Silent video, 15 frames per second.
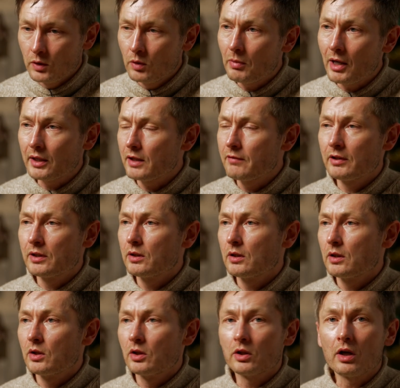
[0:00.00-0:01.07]
you might even
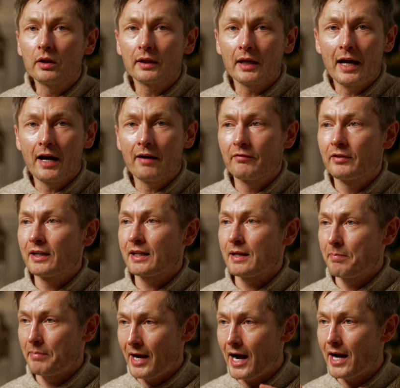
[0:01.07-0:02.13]
not have the
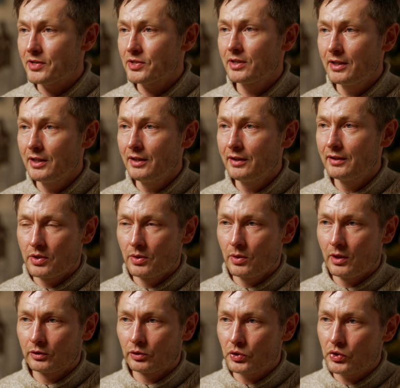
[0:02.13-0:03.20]
capacity to
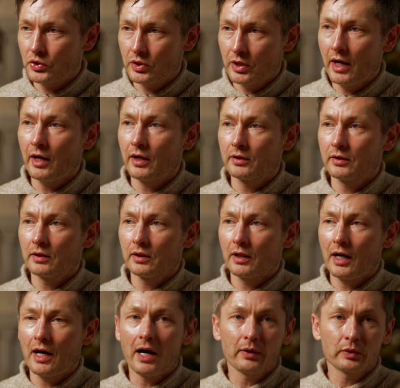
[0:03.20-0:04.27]
understand
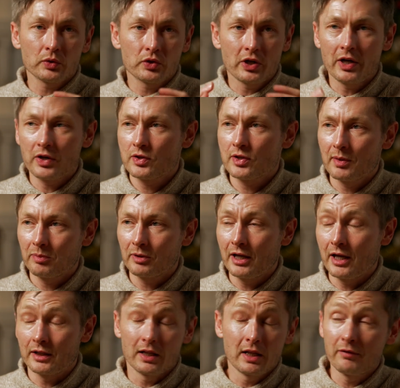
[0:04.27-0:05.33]
how to change the
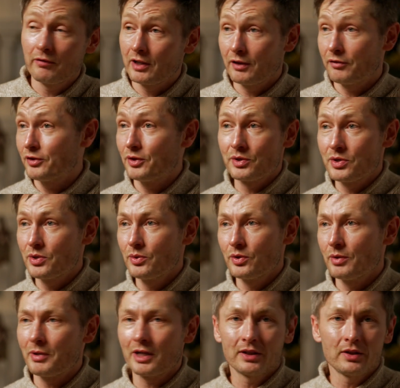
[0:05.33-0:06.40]
plan. And even if you do,
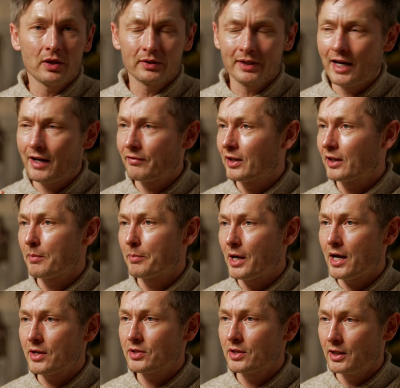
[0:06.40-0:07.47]
you might not have the
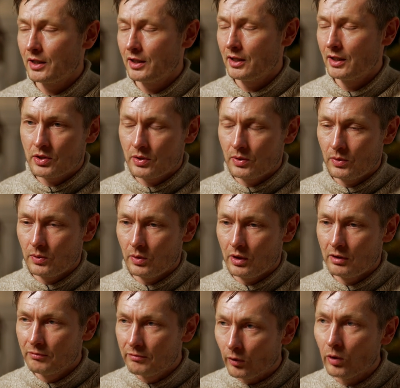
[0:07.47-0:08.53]
capacity to
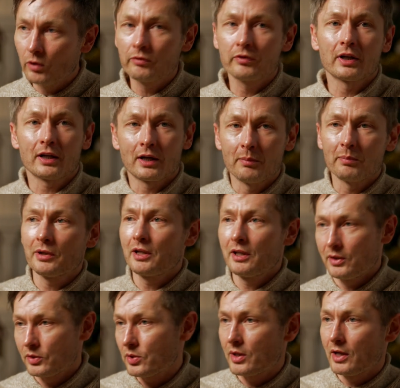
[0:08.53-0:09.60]
evolve the company
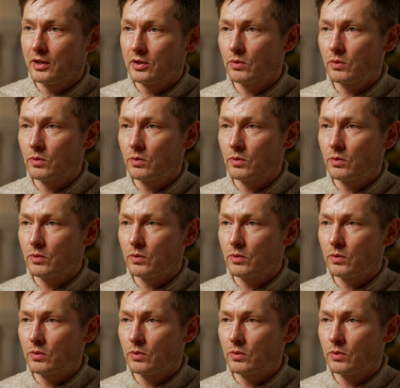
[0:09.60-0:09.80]
into that